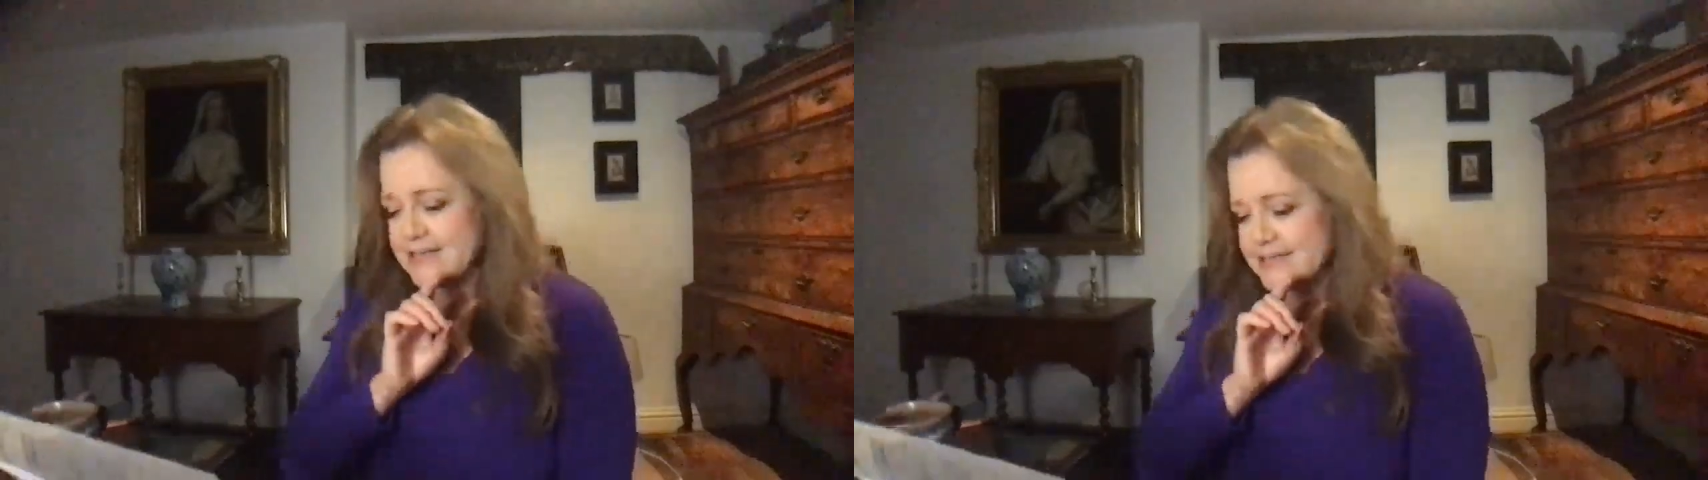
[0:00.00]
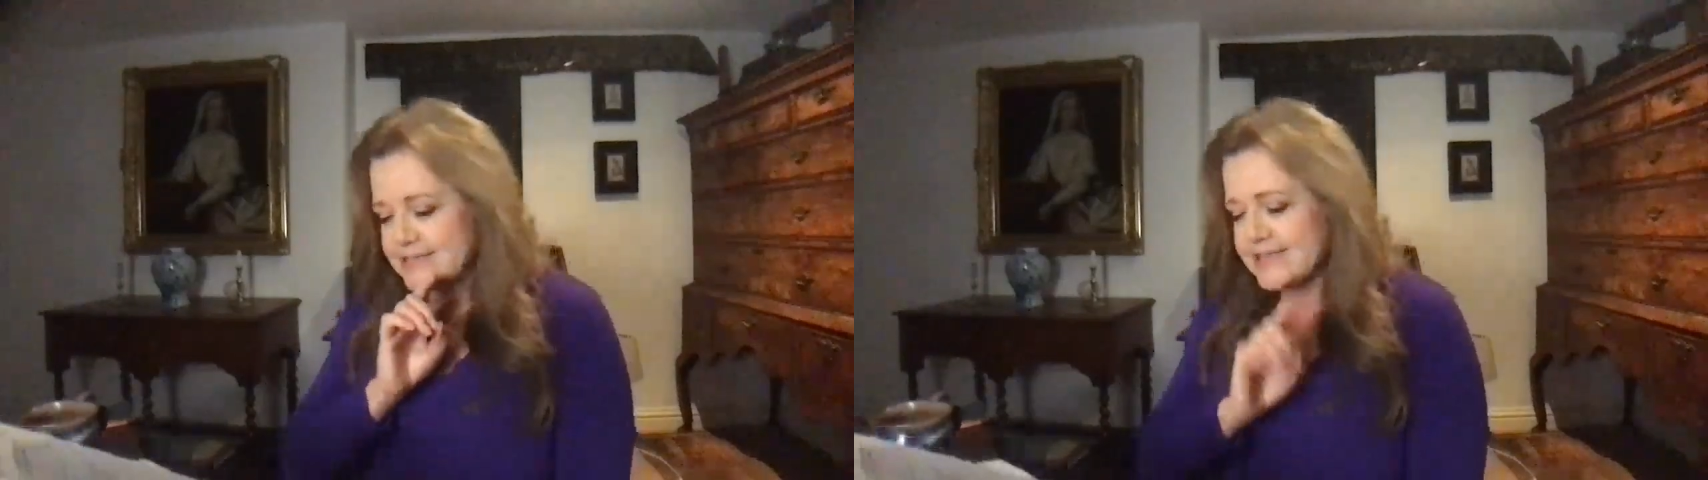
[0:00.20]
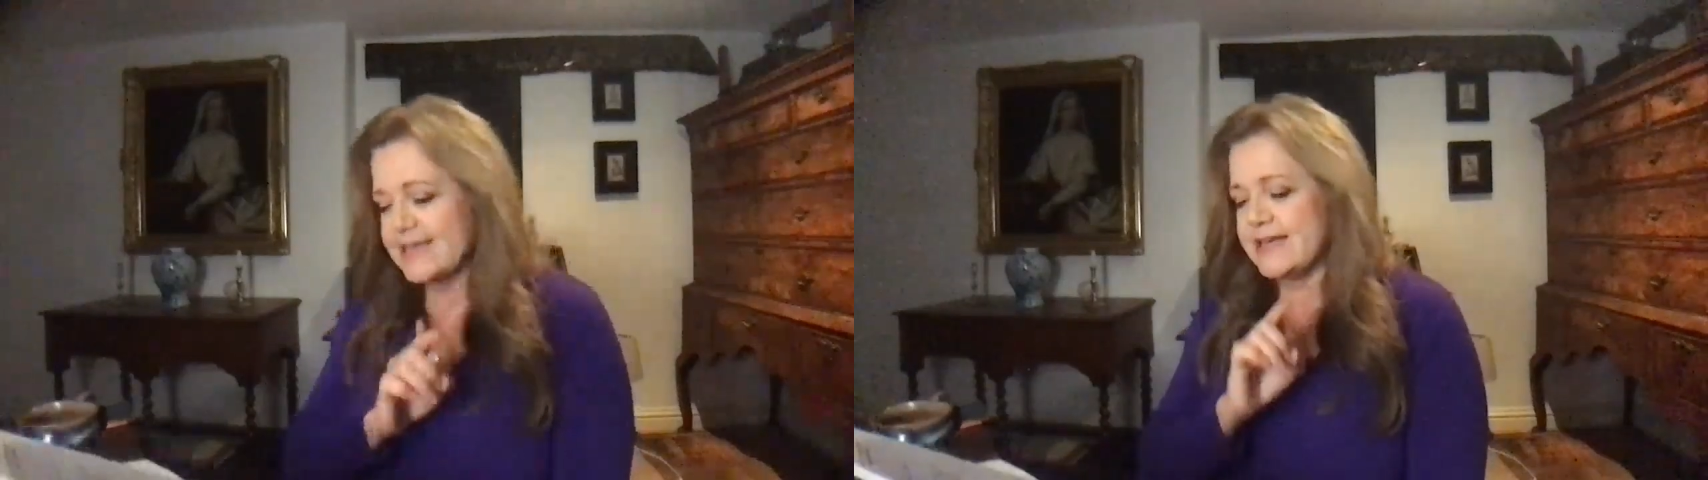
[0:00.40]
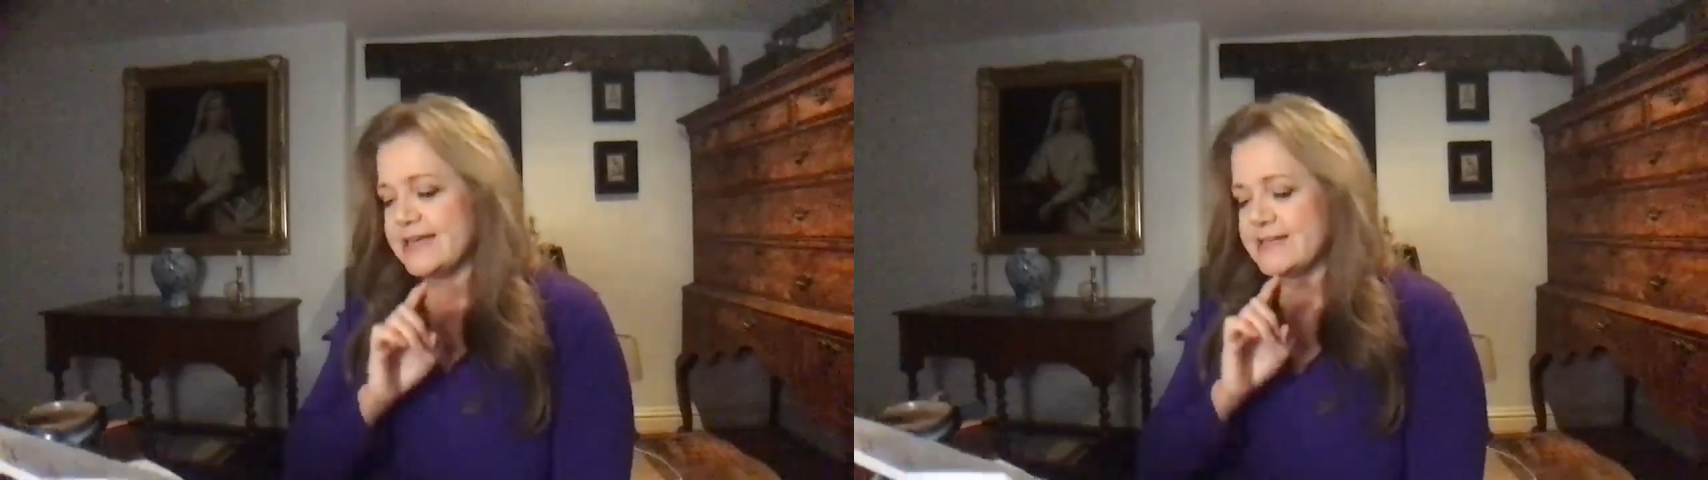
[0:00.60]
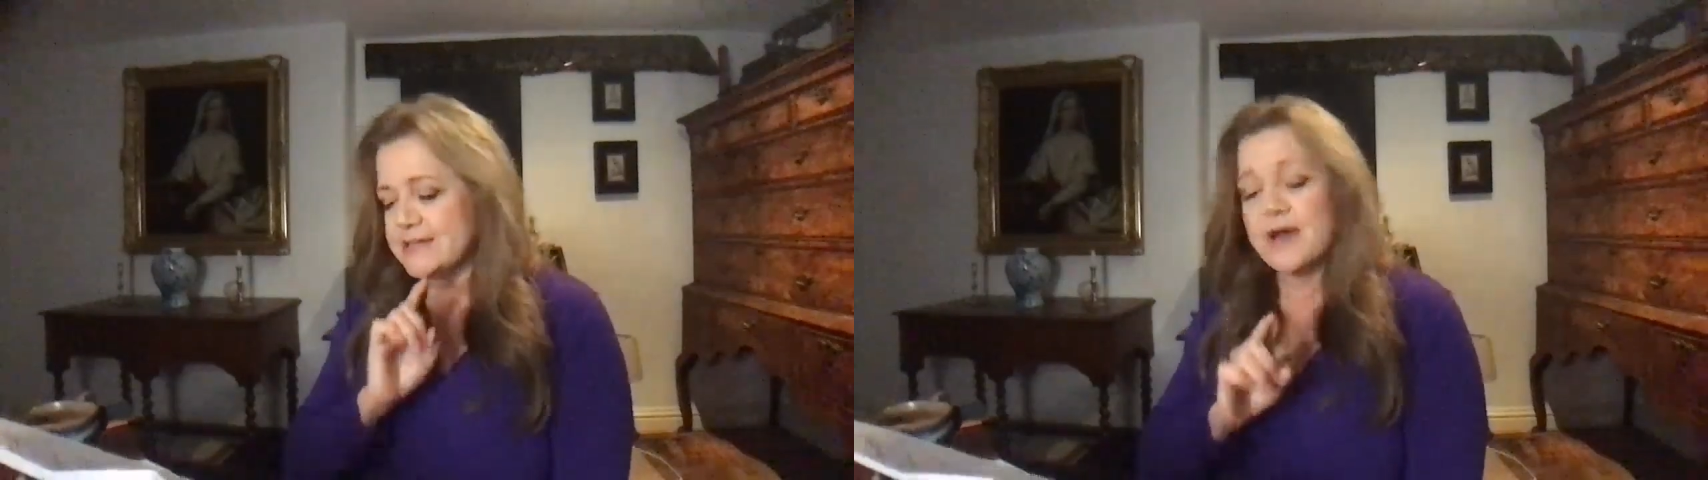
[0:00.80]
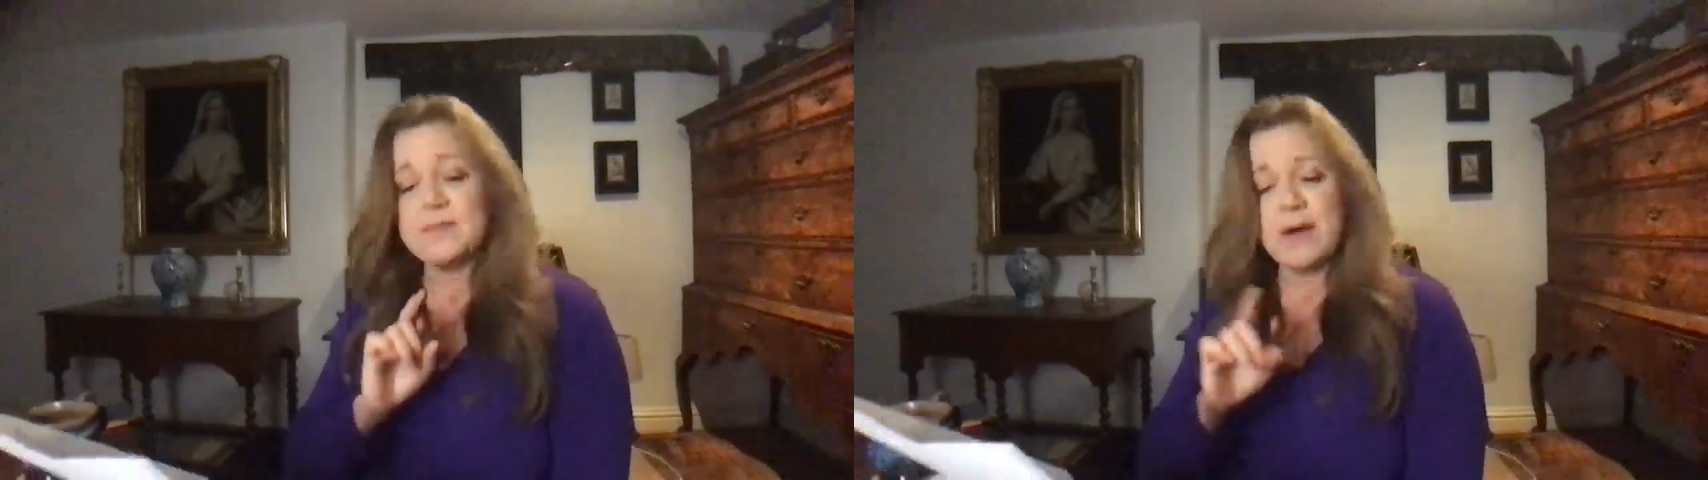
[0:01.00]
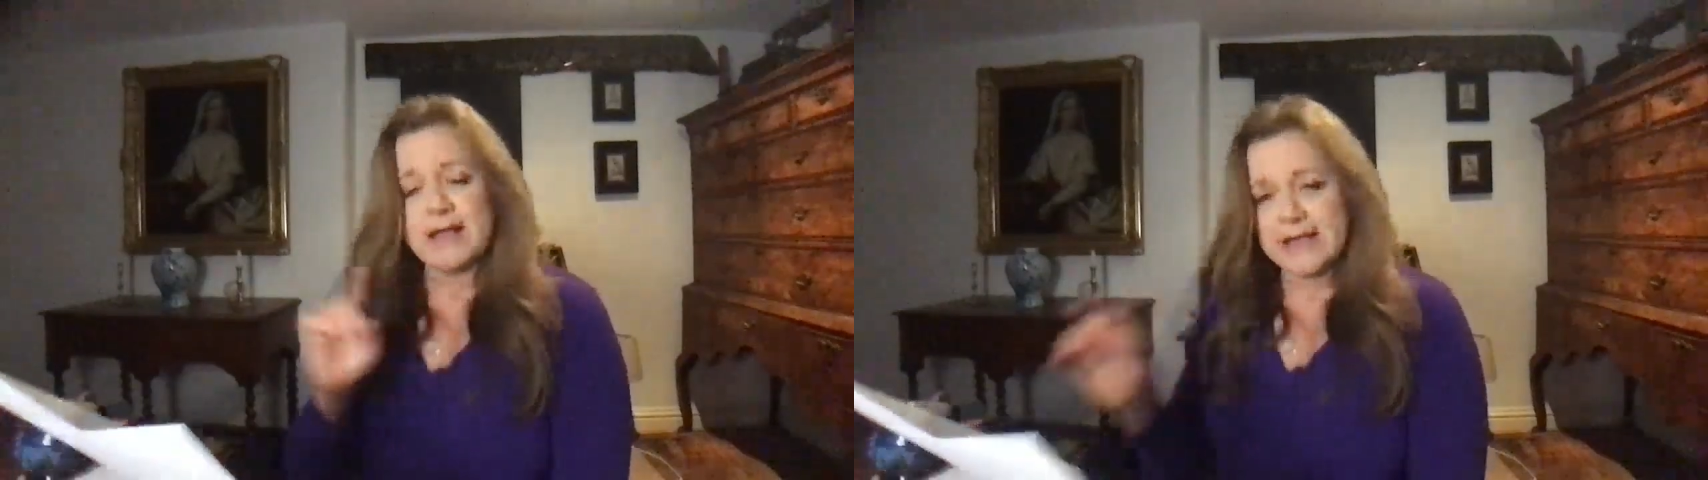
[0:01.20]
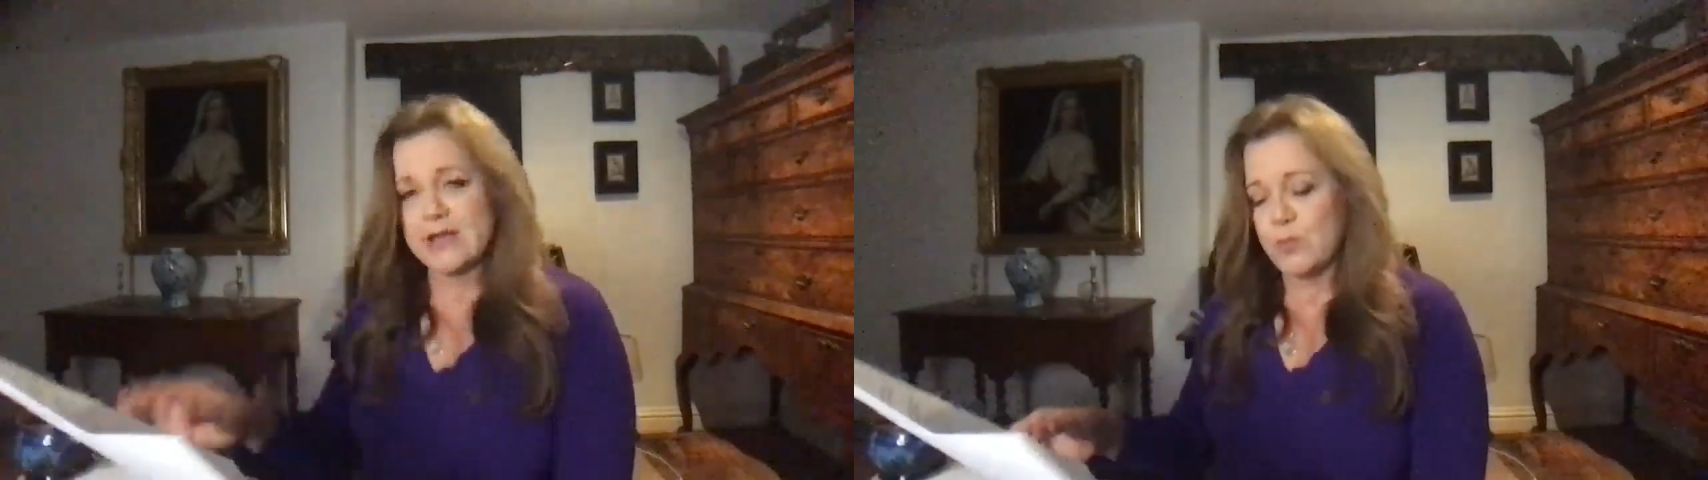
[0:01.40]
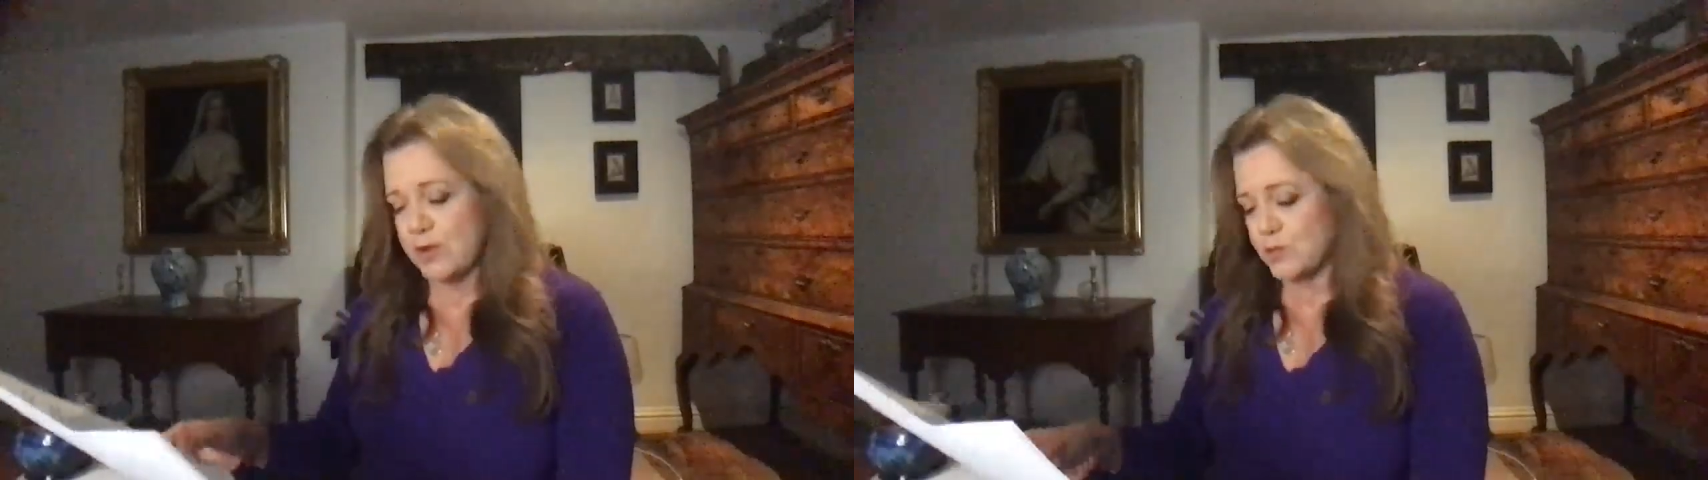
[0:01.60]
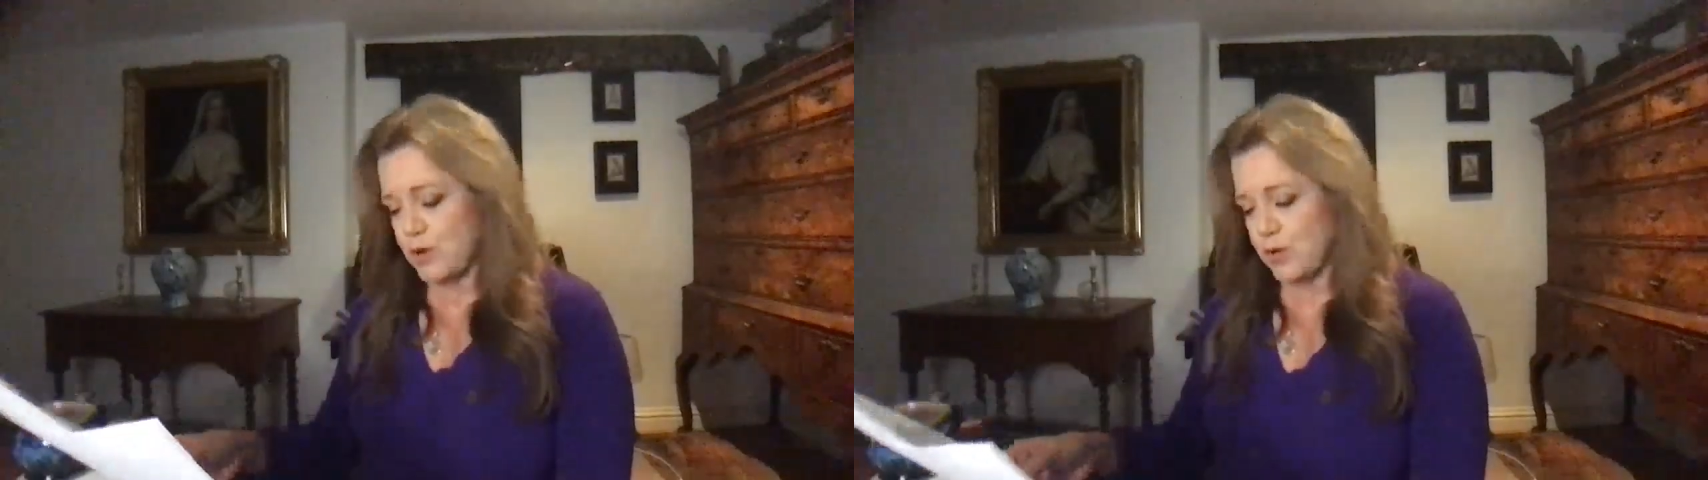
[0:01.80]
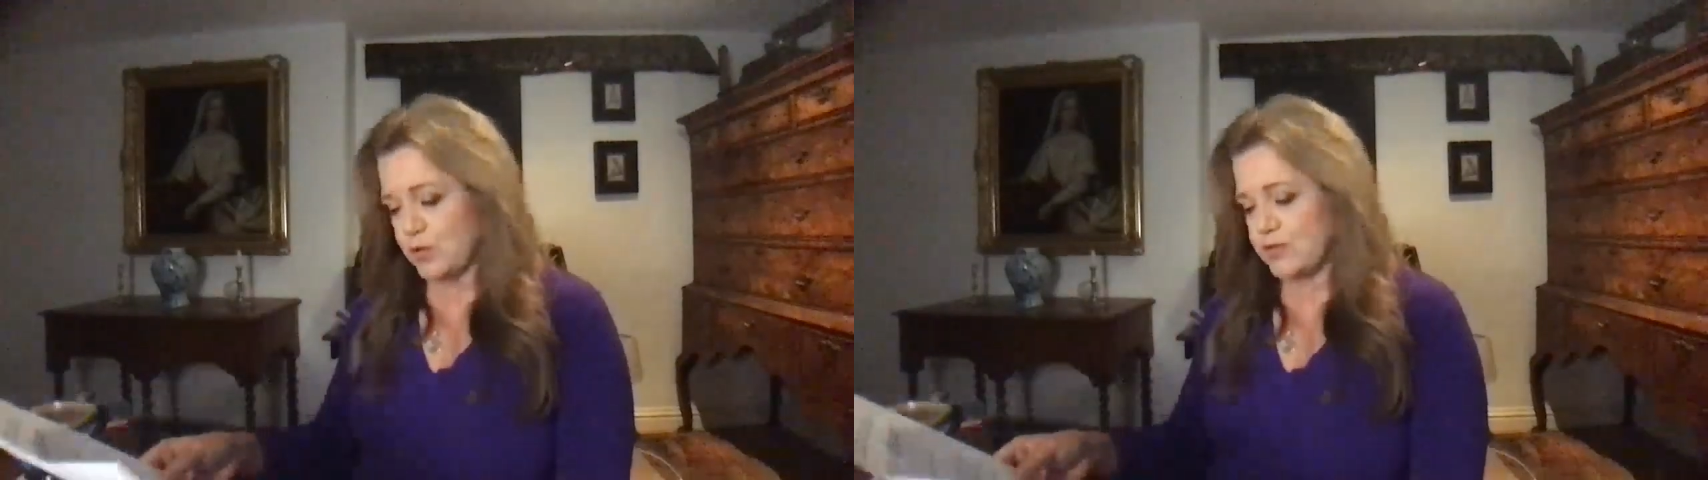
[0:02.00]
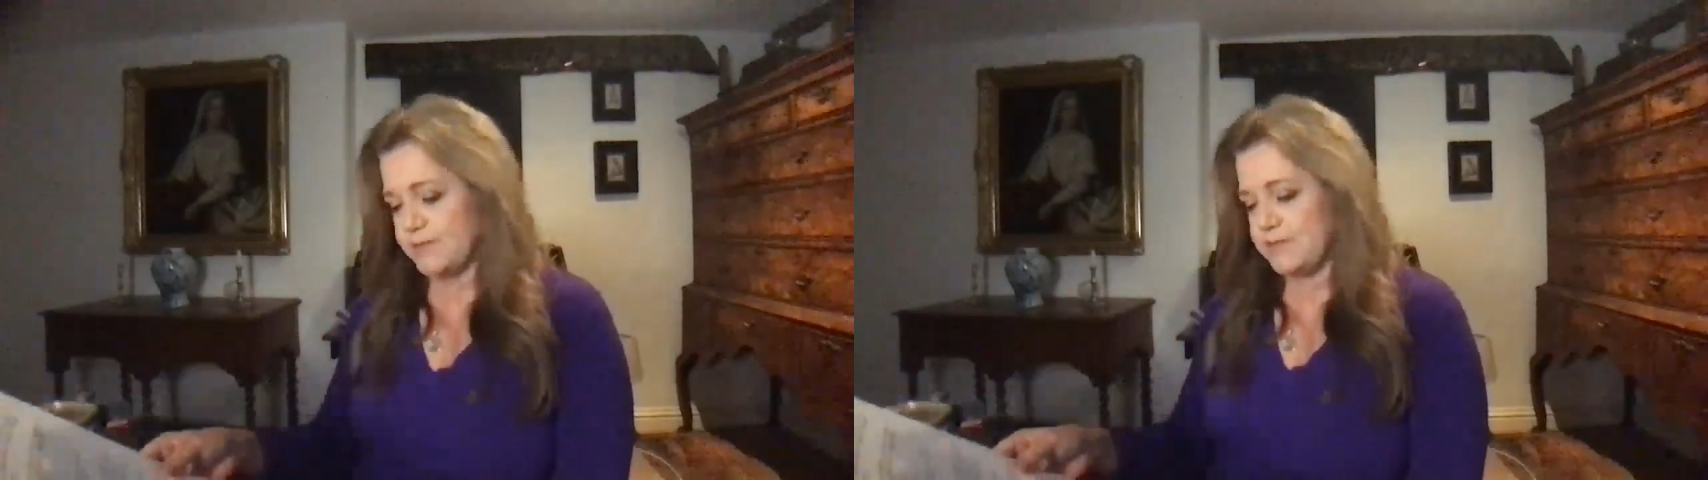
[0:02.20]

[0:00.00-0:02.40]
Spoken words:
Seek it not by any one road.